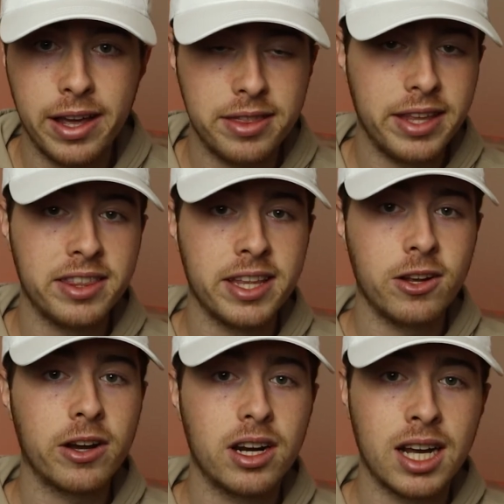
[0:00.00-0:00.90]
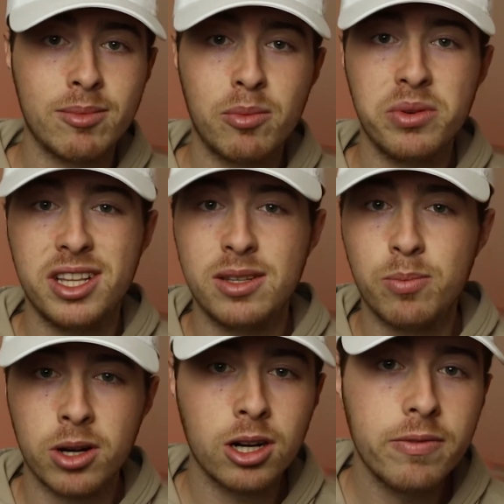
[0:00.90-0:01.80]
and think that they're going to come up with this
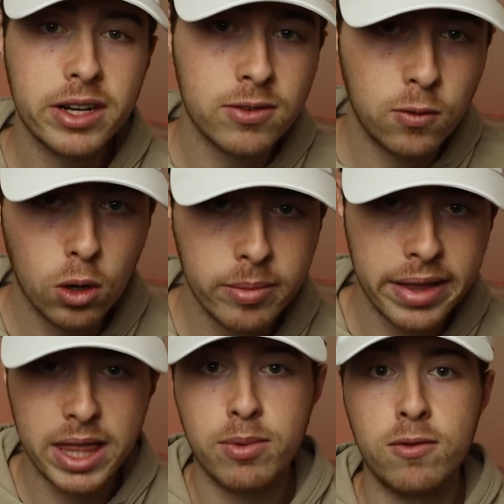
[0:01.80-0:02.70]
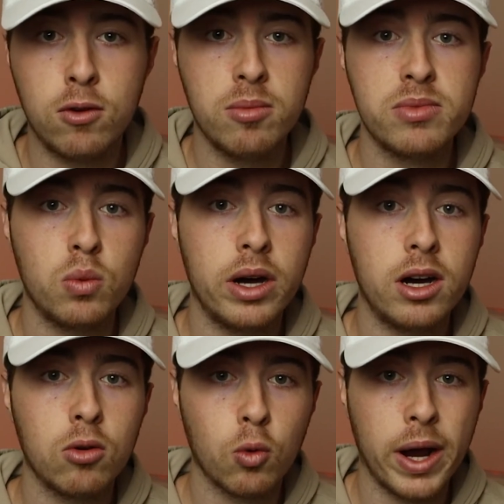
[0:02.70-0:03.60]
perfect format that performs
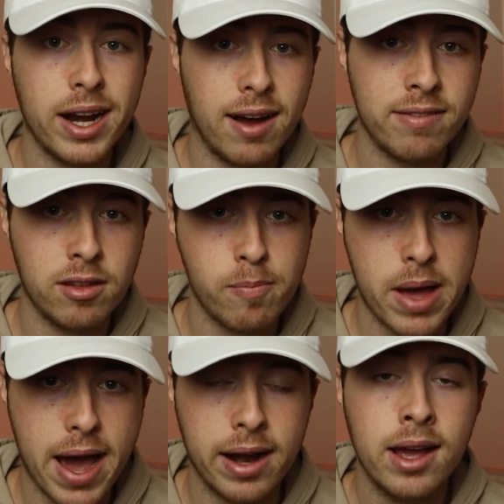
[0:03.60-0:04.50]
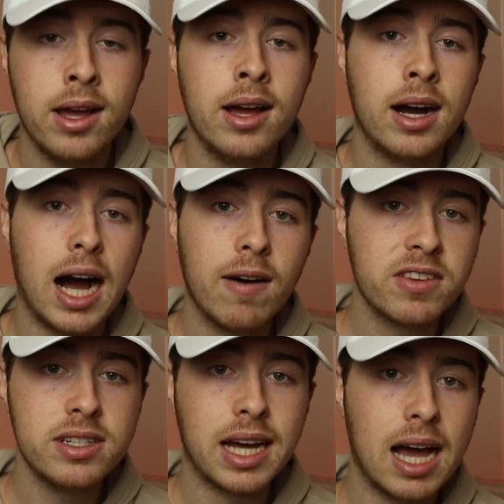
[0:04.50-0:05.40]
well right off the bat.
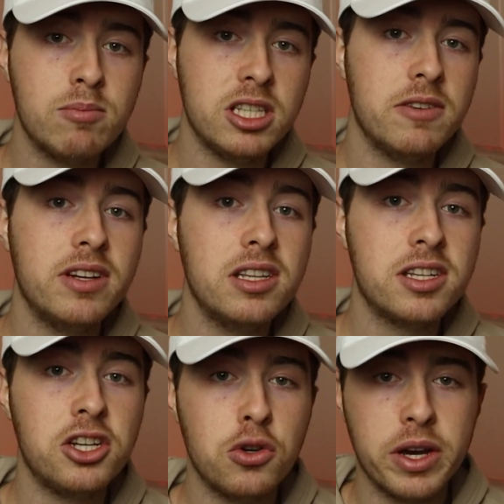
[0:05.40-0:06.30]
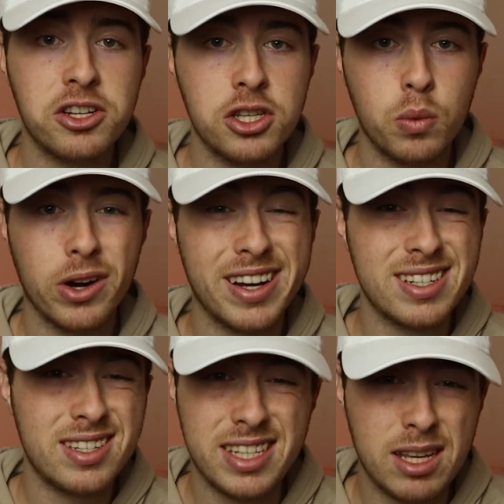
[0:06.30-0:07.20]
Oftentimes, even in situations where it
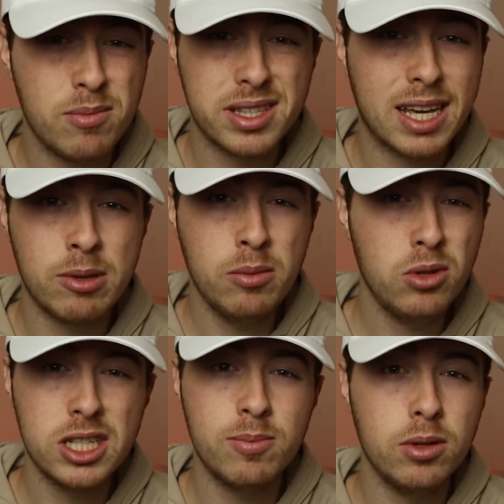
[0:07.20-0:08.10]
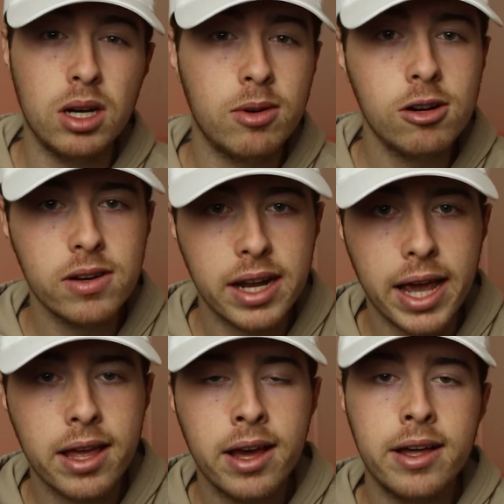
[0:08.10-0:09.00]
seems like people just blew up
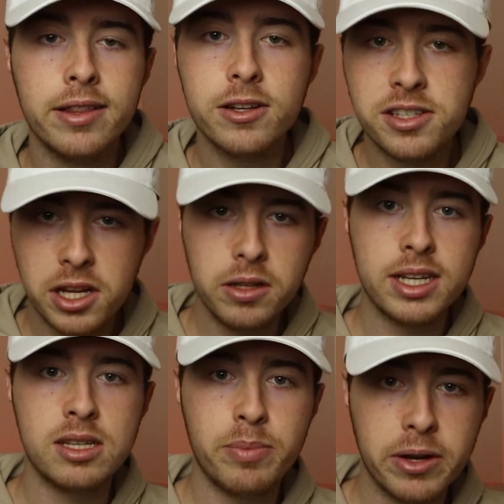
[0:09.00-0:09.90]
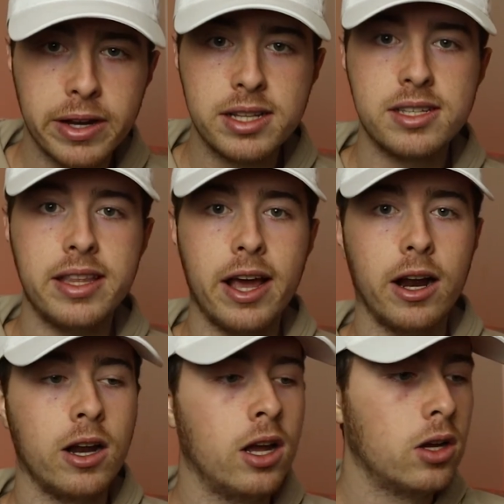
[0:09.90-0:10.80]
overnight, there's still experience
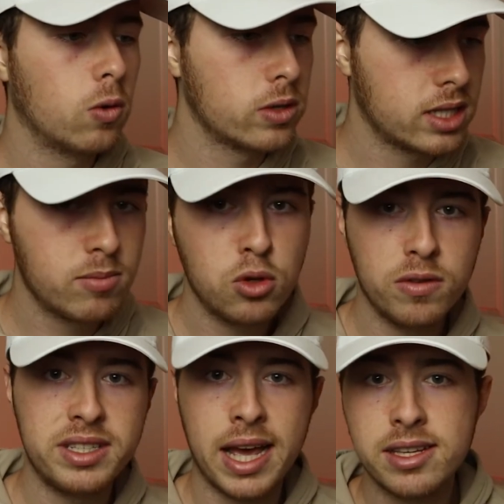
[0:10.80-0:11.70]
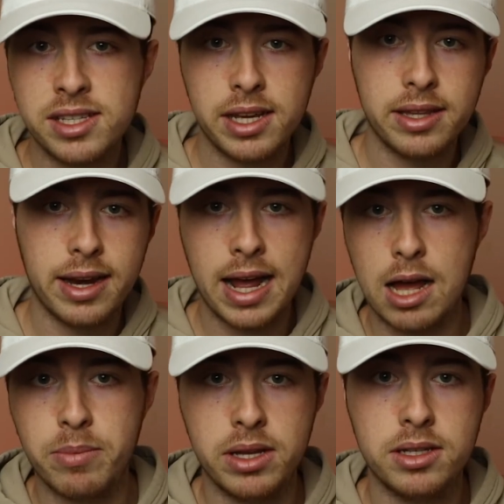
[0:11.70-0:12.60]
there or some sort of testing that
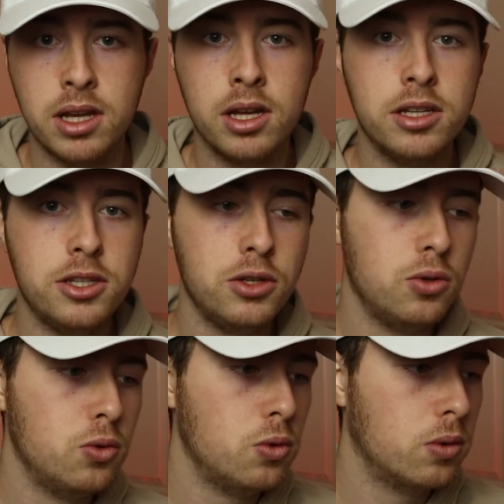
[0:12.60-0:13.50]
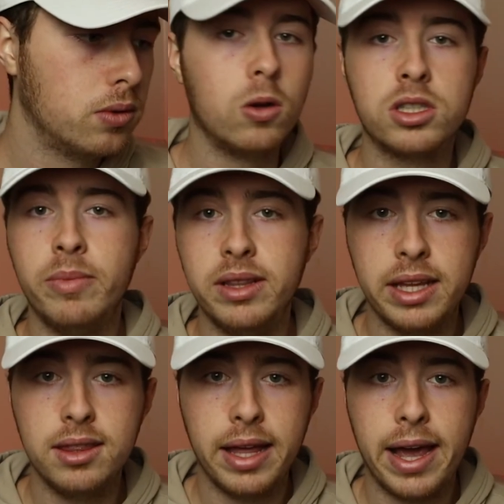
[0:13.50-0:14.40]
happened to ultimately
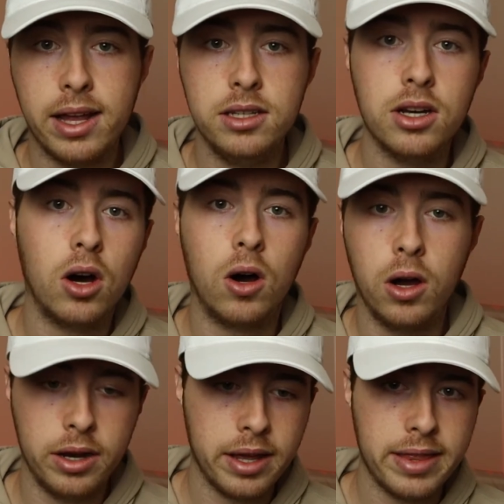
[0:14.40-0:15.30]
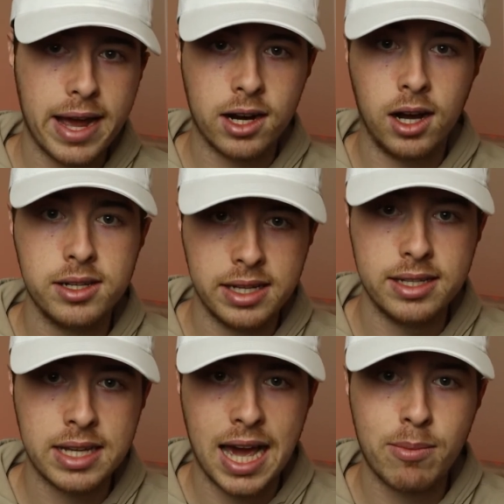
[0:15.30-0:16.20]
land on that
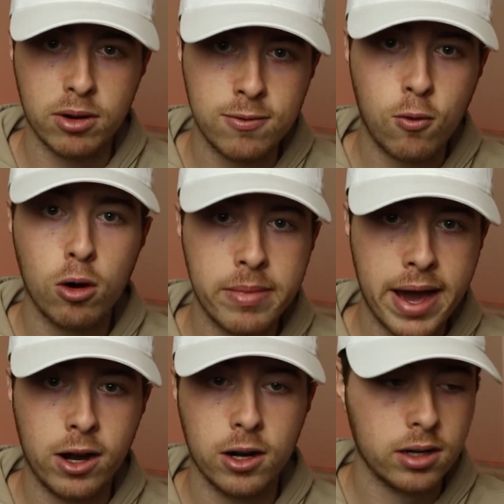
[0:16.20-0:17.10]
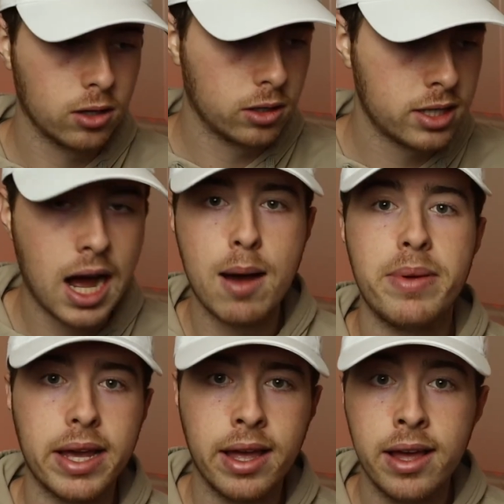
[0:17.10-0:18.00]
content type or format or
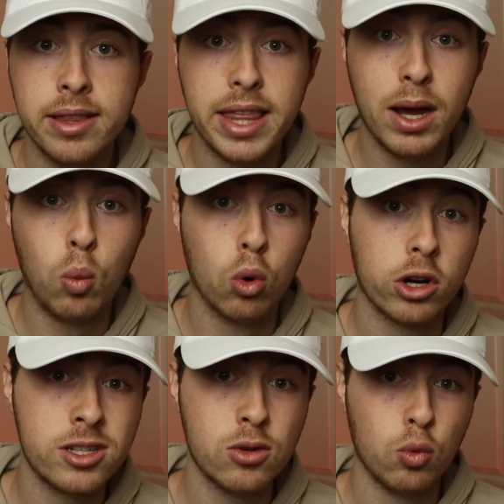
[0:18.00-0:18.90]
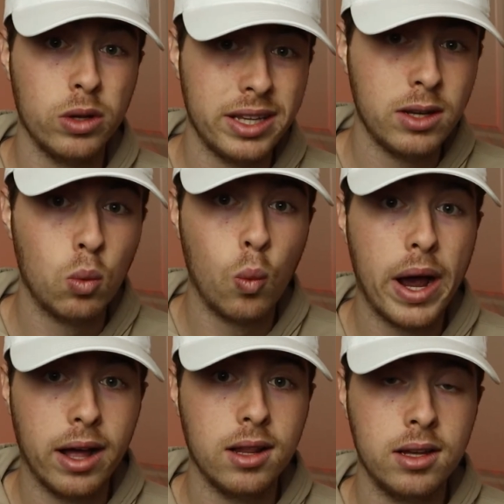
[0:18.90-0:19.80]
topic that works really
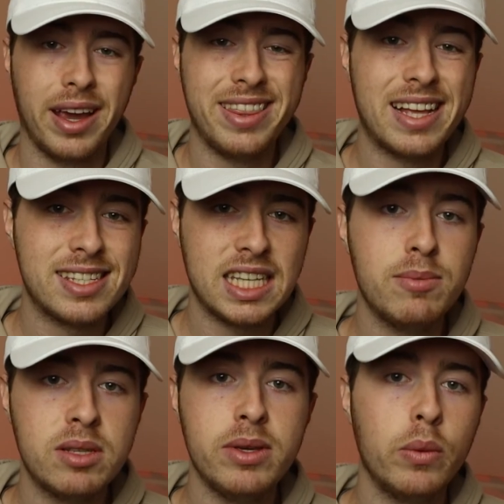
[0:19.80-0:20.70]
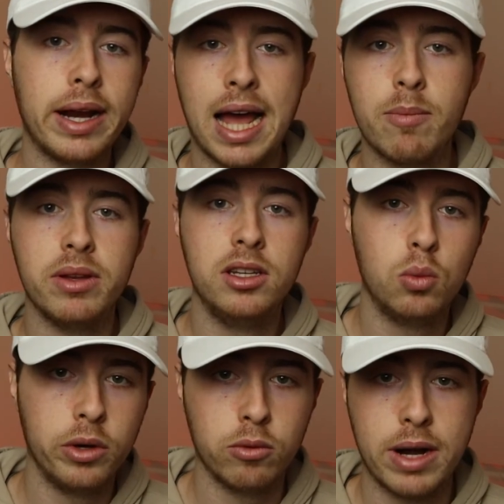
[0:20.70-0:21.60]
well. And that seems to be what happened
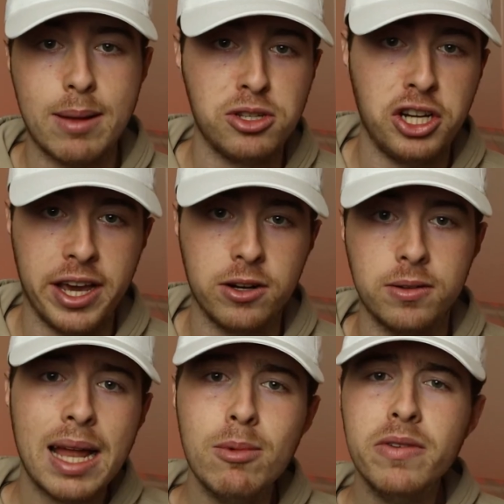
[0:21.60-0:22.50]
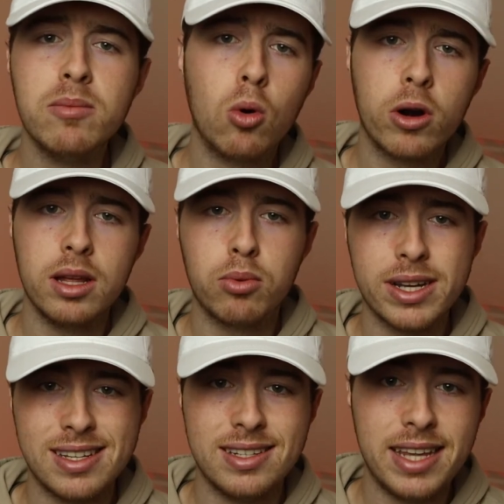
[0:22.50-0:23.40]
with Rab's channel. And moving more to the
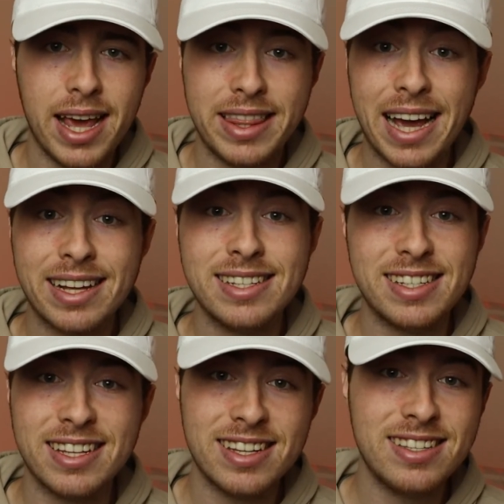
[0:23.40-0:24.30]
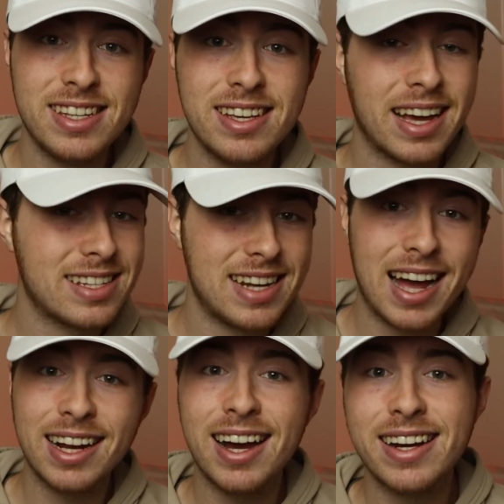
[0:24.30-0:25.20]
present day, that consistency has
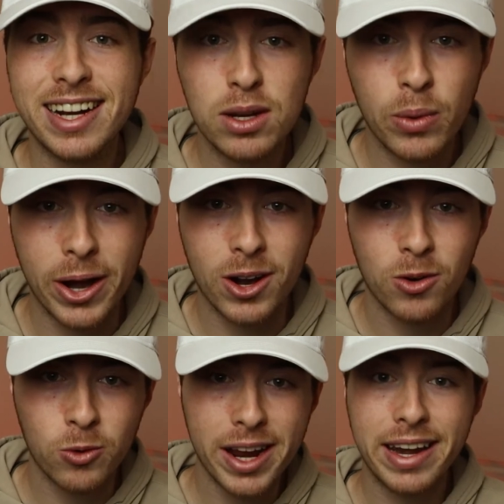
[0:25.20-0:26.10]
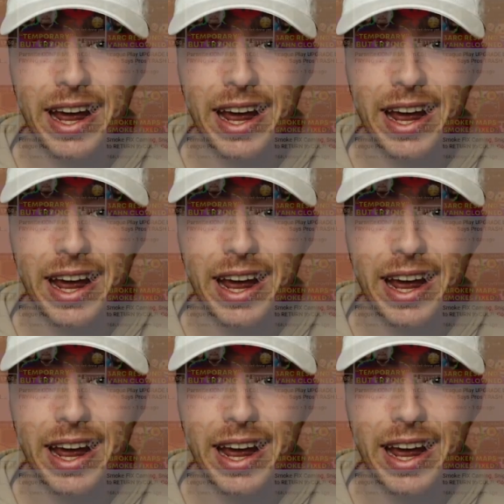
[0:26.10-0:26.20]
not gone anywhere. Right